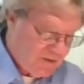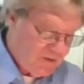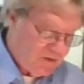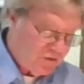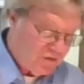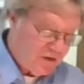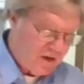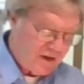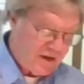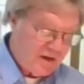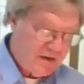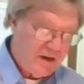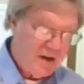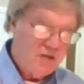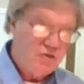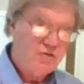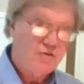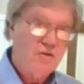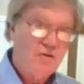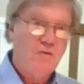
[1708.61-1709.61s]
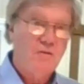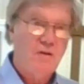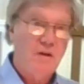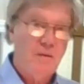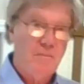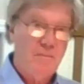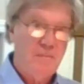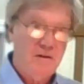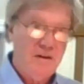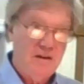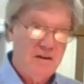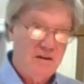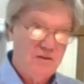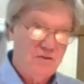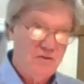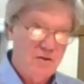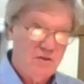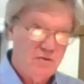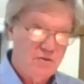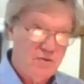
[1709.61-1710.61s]
It's like an escrow company. It,
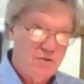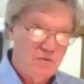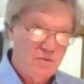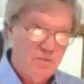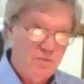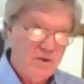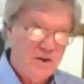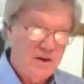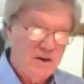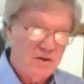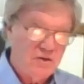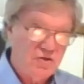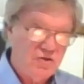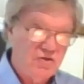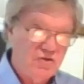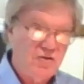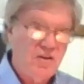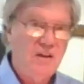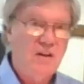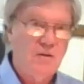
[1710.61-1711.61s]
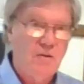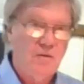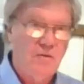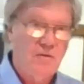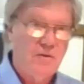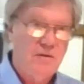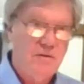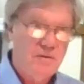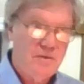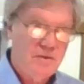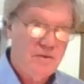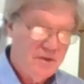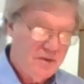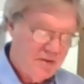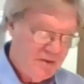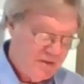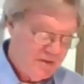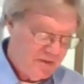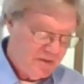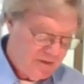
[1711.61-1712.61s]
it's we are sealed.
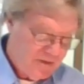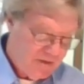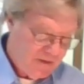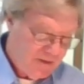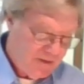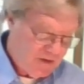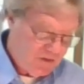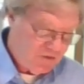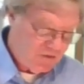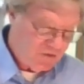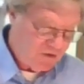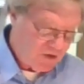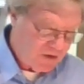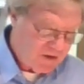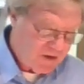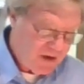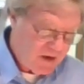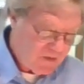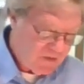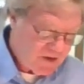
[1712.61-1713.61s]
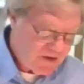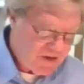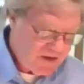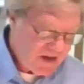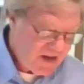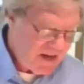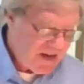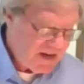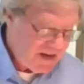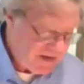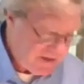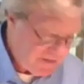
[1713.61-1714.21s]
This is our guarantee.